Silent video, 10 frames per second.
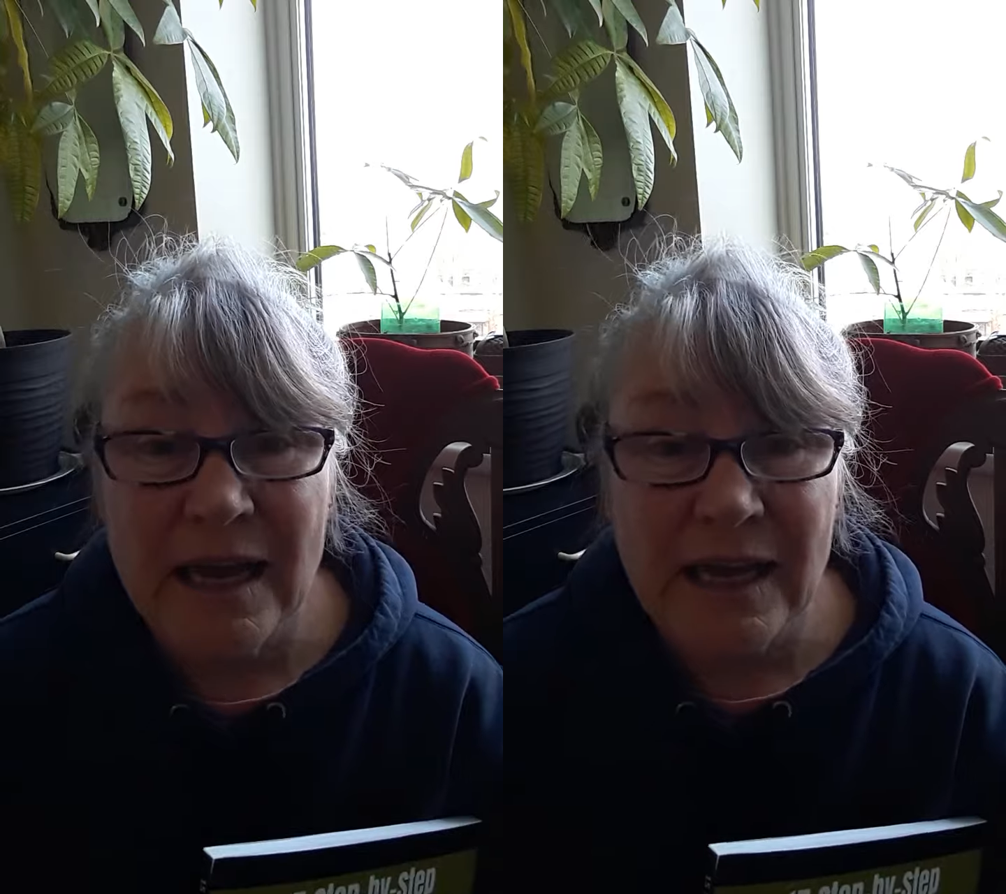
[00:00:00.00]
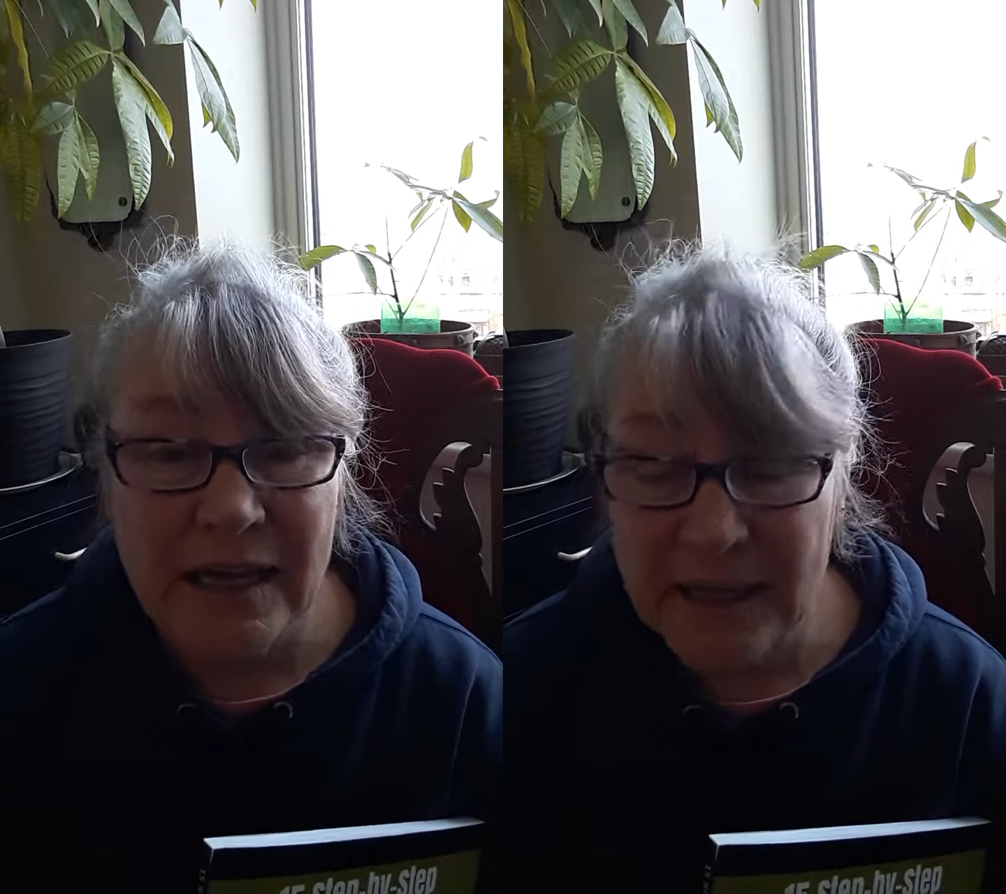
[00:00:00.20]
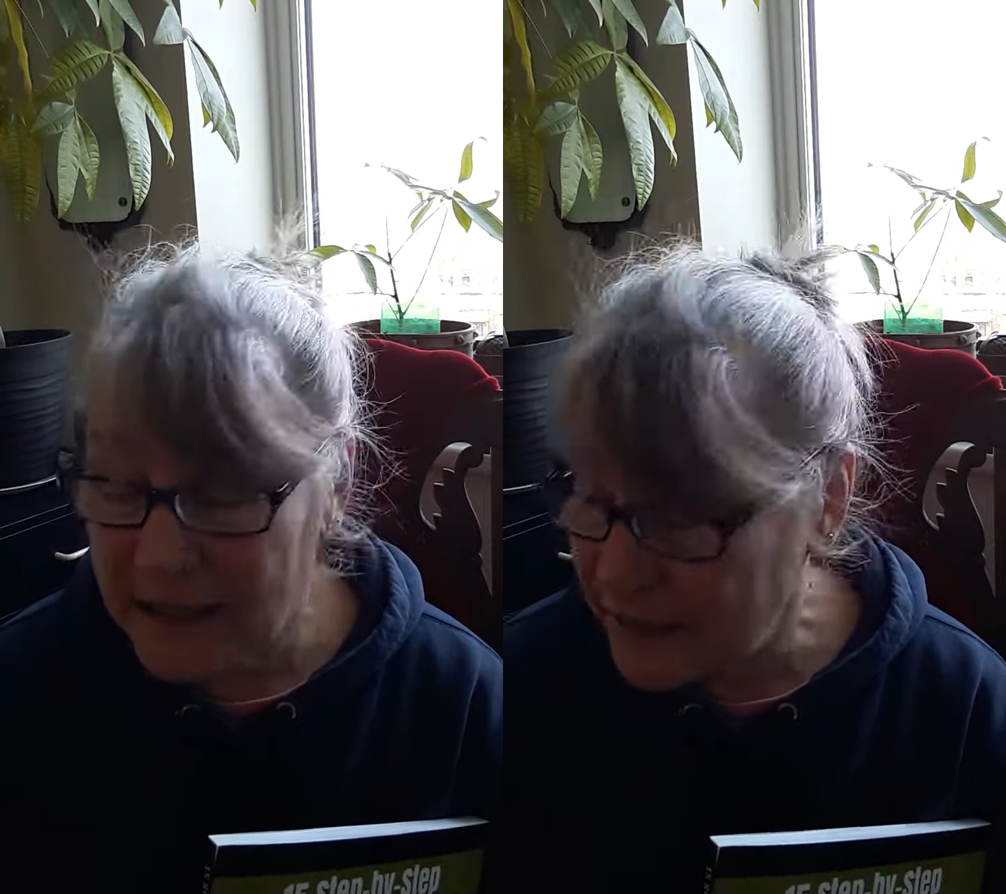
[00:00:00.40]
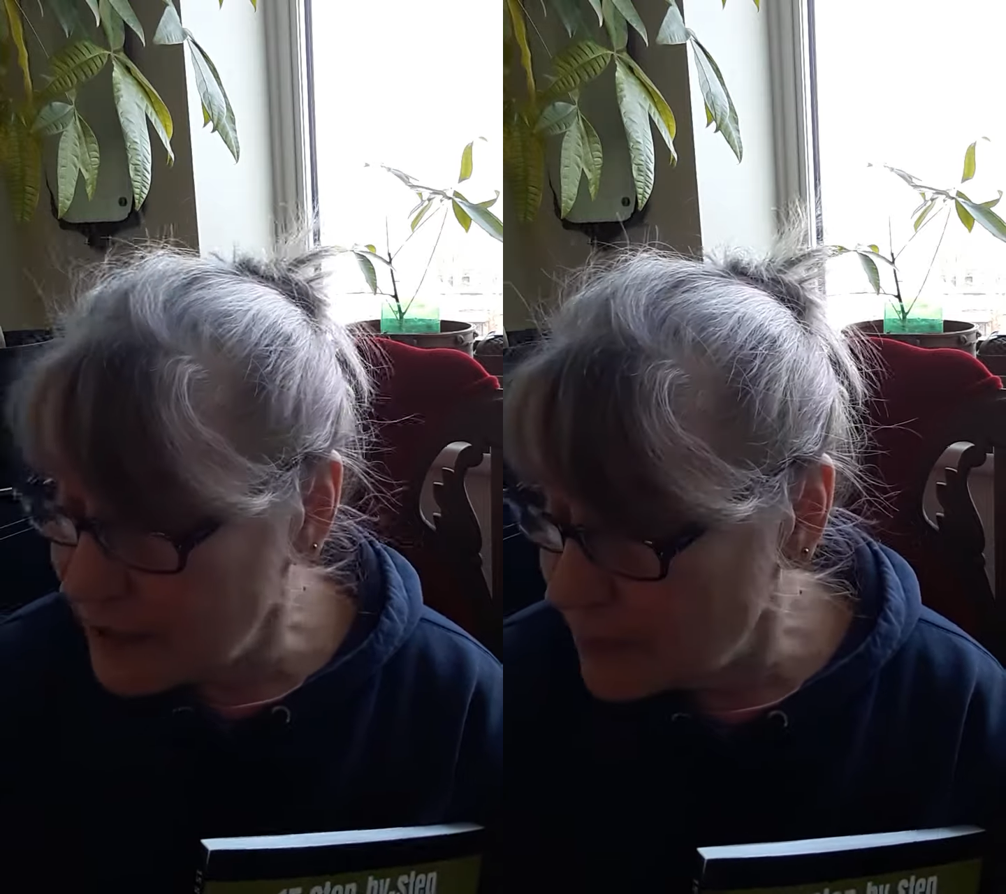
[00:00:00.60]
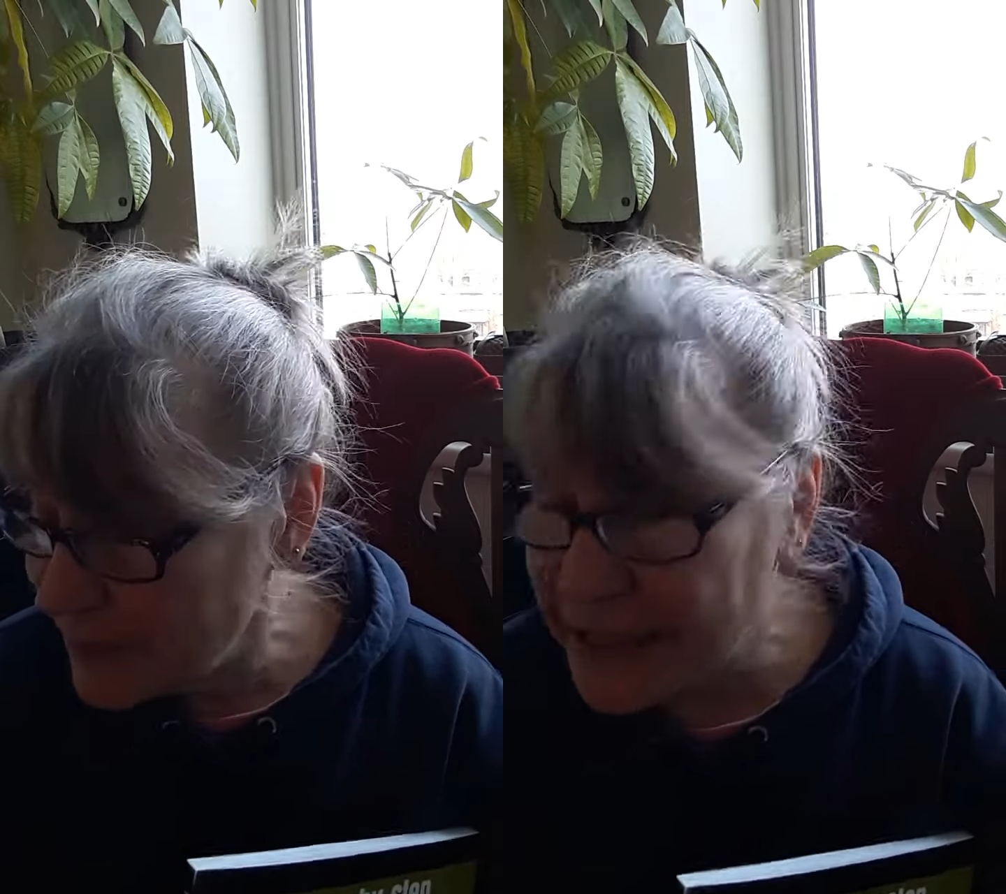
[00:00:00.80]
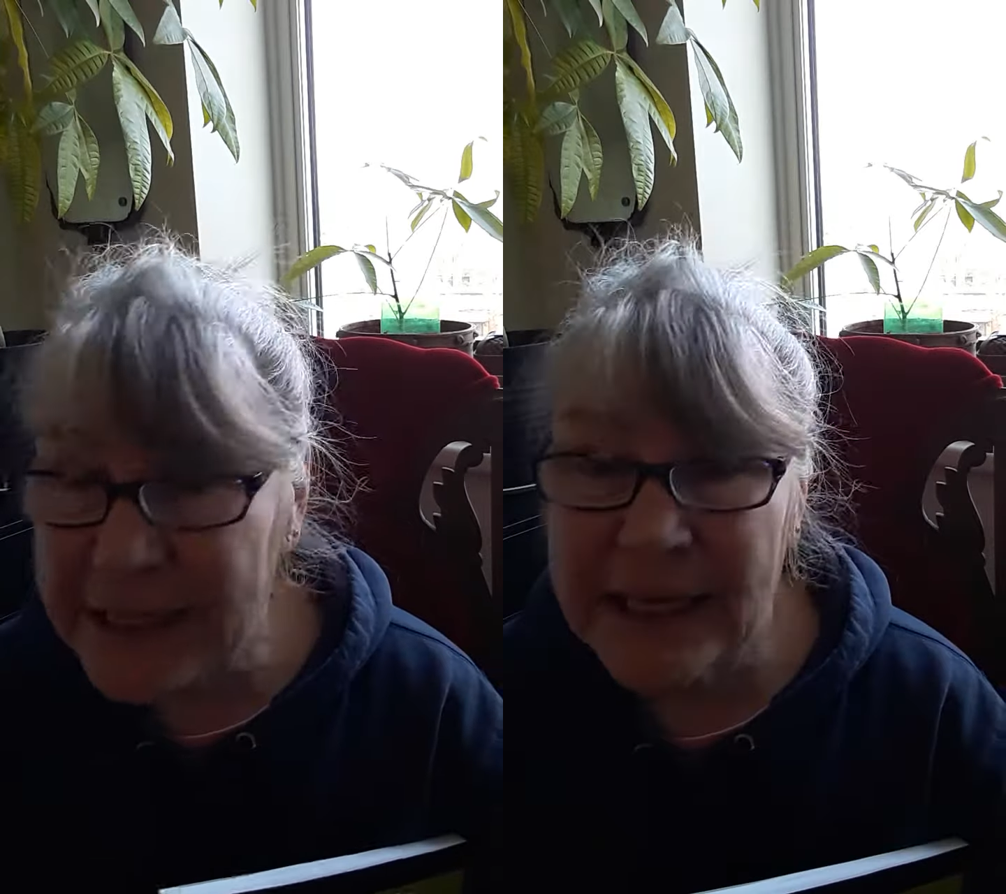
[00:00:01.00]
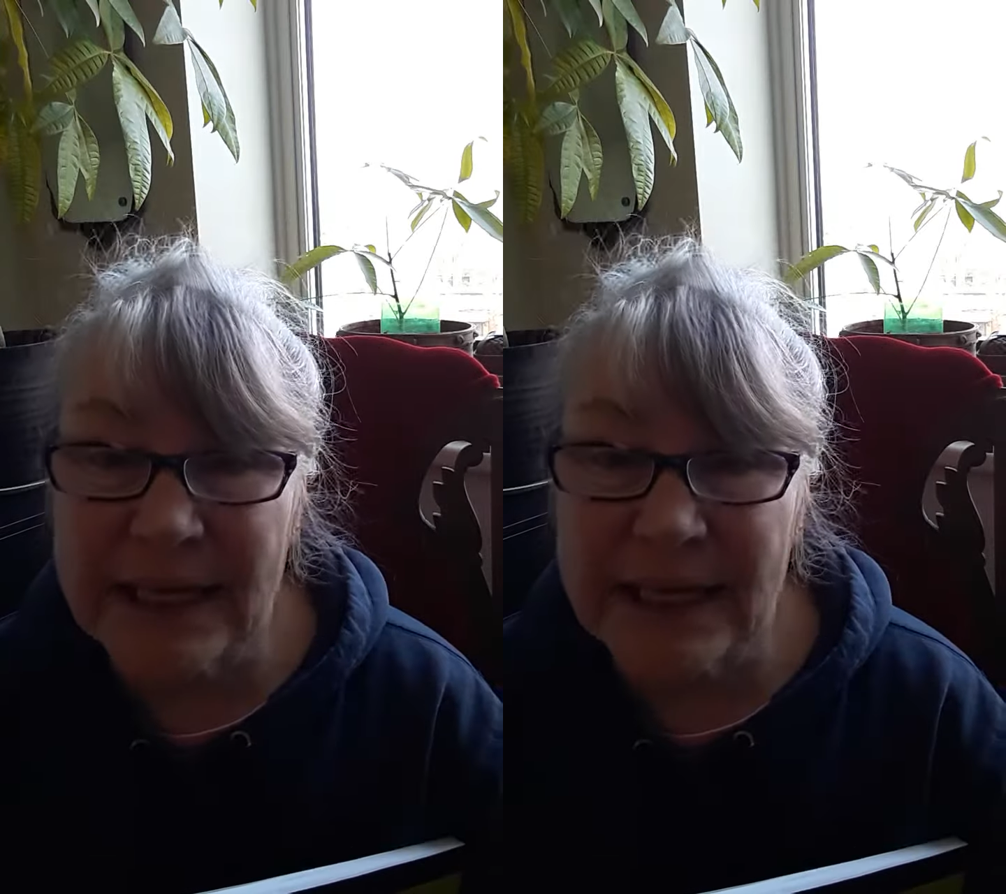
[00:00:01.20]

In the beginning,